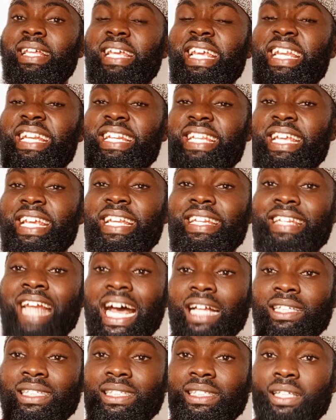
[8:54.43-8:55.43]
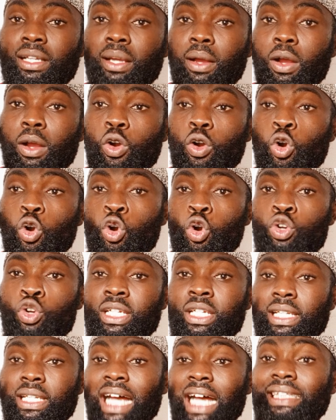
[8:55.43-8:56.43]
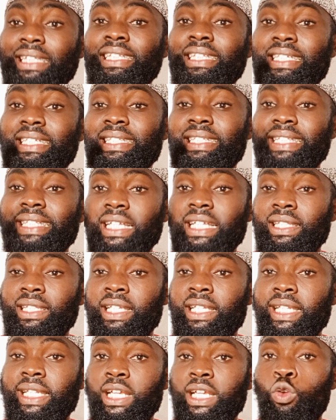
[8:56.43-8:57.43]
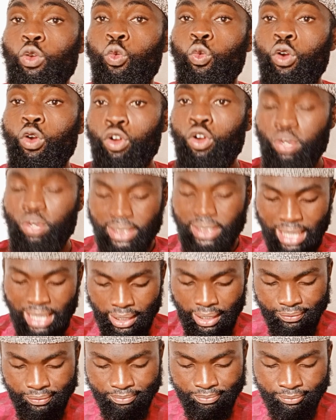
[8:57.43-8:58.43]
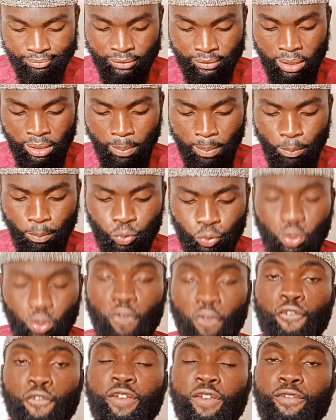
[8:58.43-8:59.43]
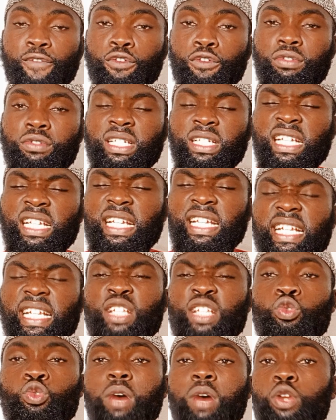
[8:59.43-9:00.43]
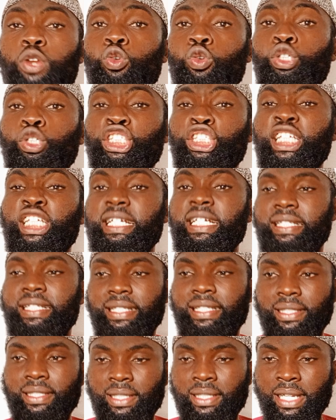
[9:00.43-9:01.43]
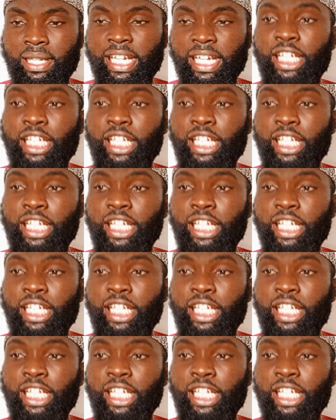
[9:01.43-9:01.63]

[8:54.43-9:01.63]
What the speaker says: Indeed, the new grocer, mutaffifun, is one who cheats.